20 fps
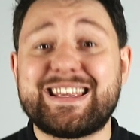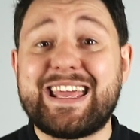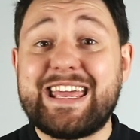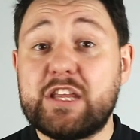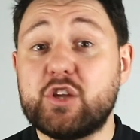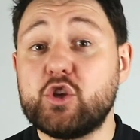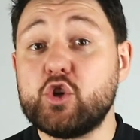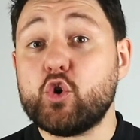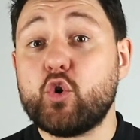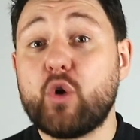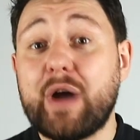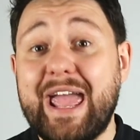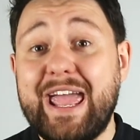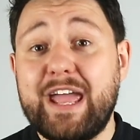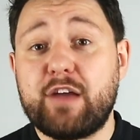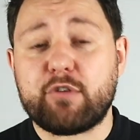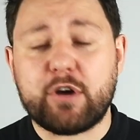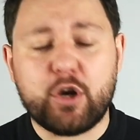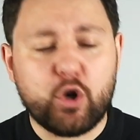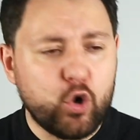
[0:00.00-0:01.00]
in your
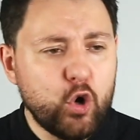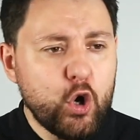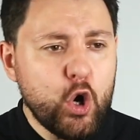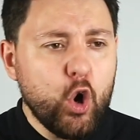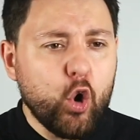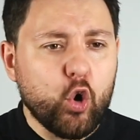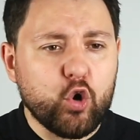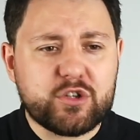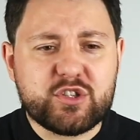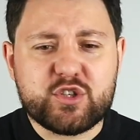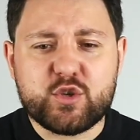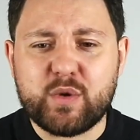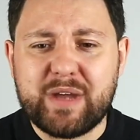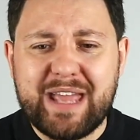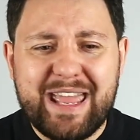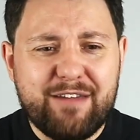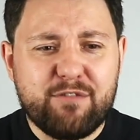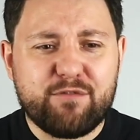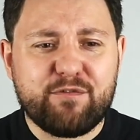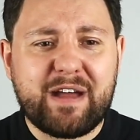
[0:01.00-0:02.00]
area or
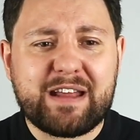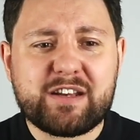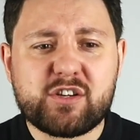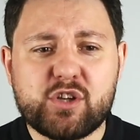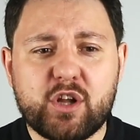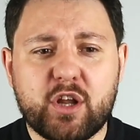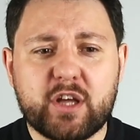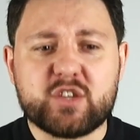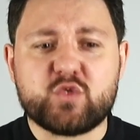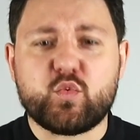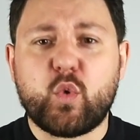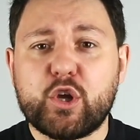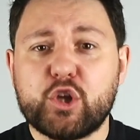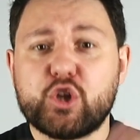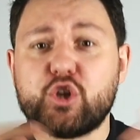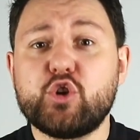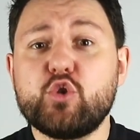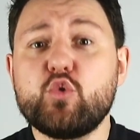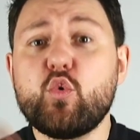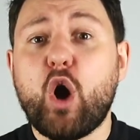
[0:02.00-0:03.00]
to evangelize what
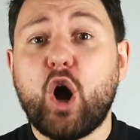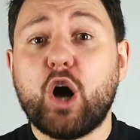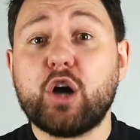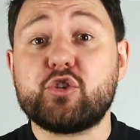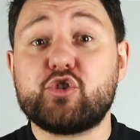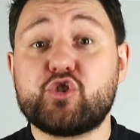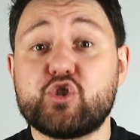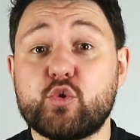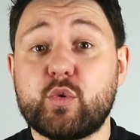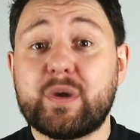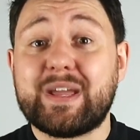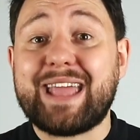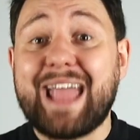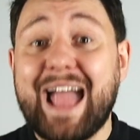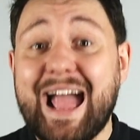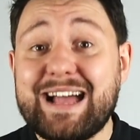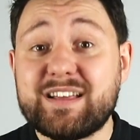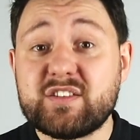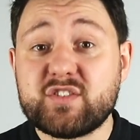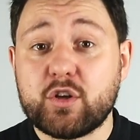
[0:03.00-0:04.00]
you are doing
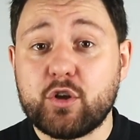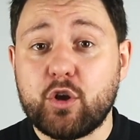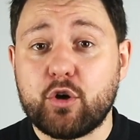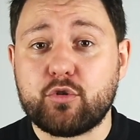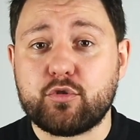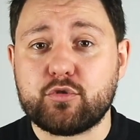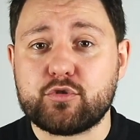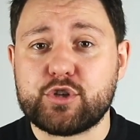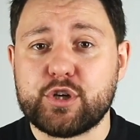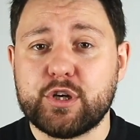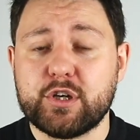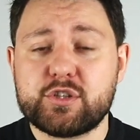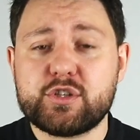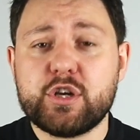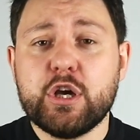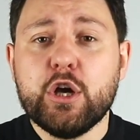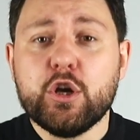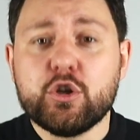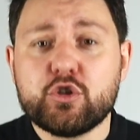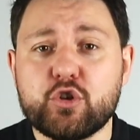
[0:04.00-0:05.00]
as a local
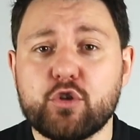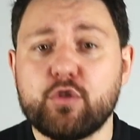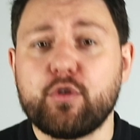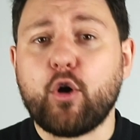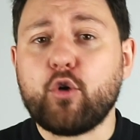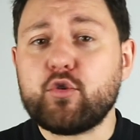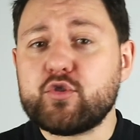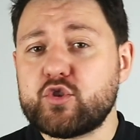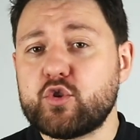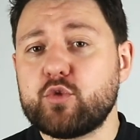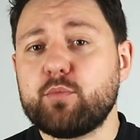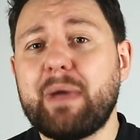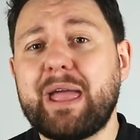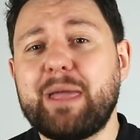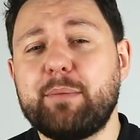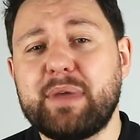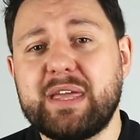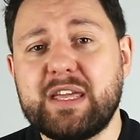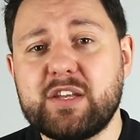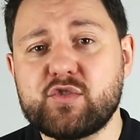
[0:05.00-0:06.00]
church to those who
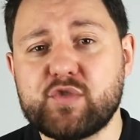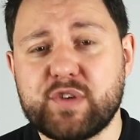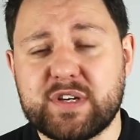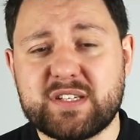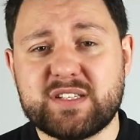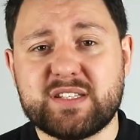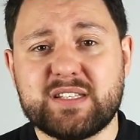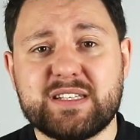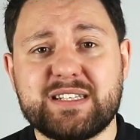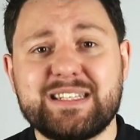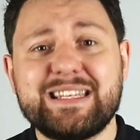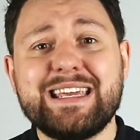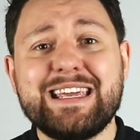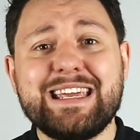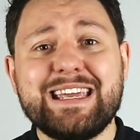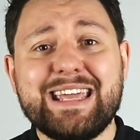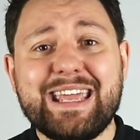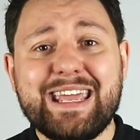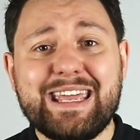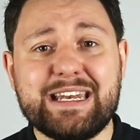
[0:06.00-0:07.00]
may be interested
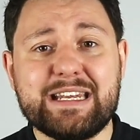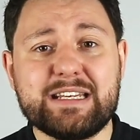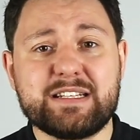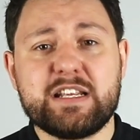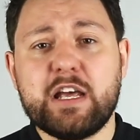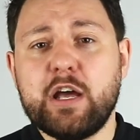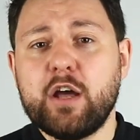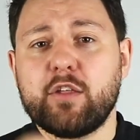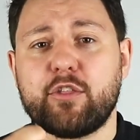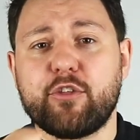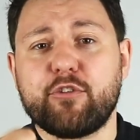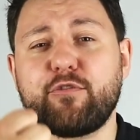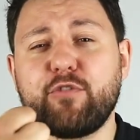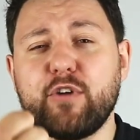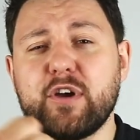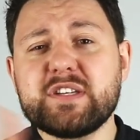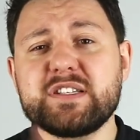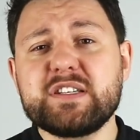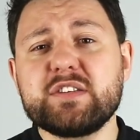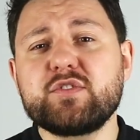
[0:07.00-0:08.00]
in it. The
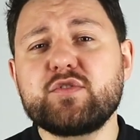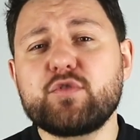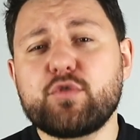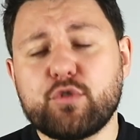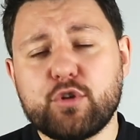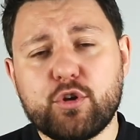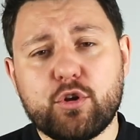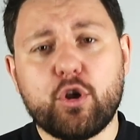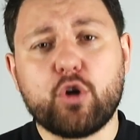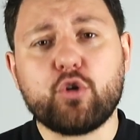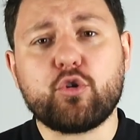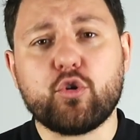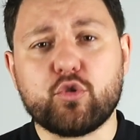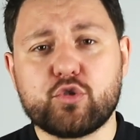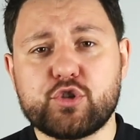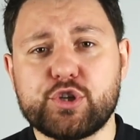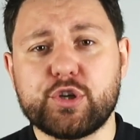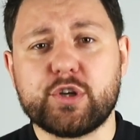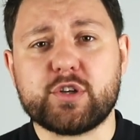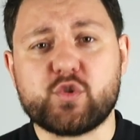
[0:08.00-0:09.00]
first is through your local
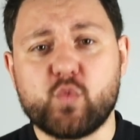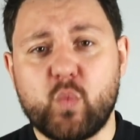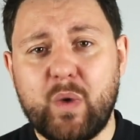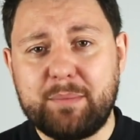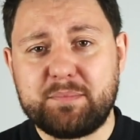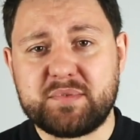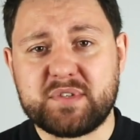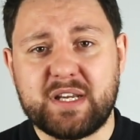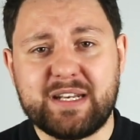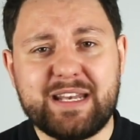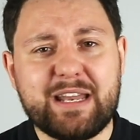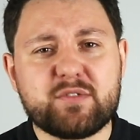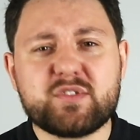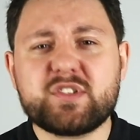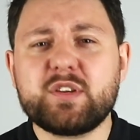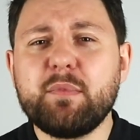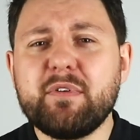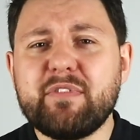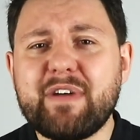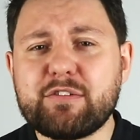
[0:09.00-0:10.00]
church website. Now,
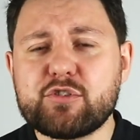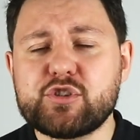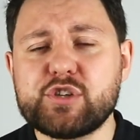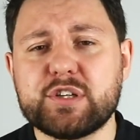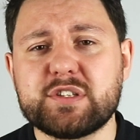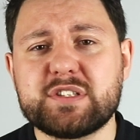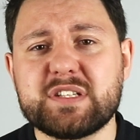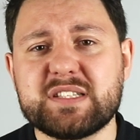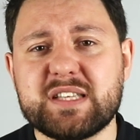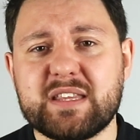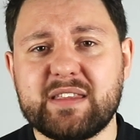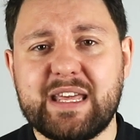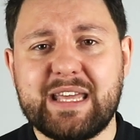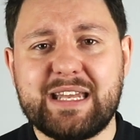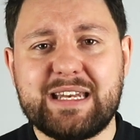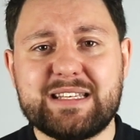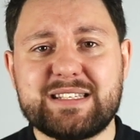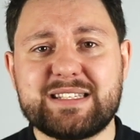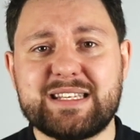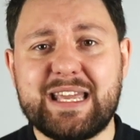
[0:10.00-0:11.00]
some of our churches in the
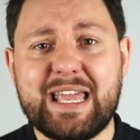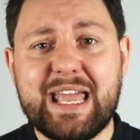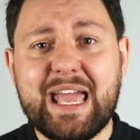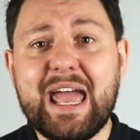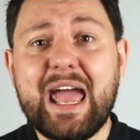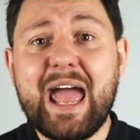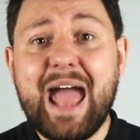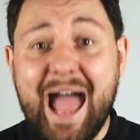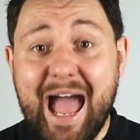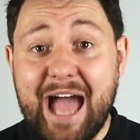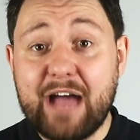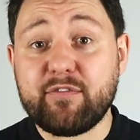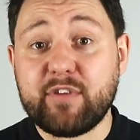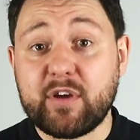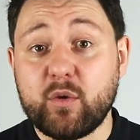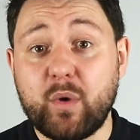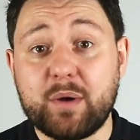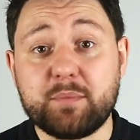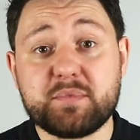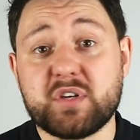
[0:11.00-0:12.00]
NEC have a
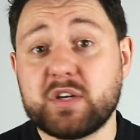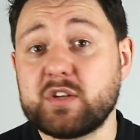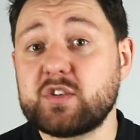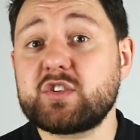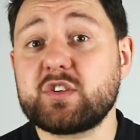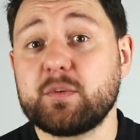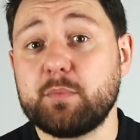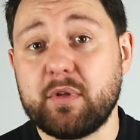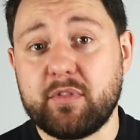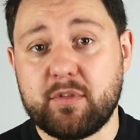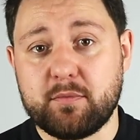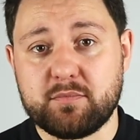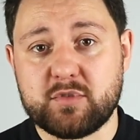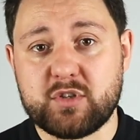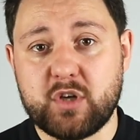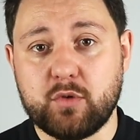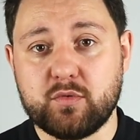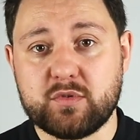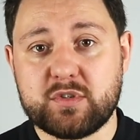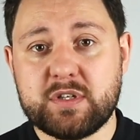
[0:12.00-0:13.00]
website, some of them
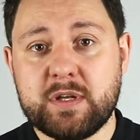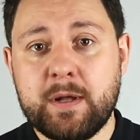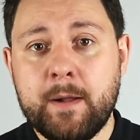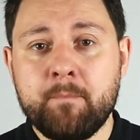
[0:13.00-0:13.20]
don't.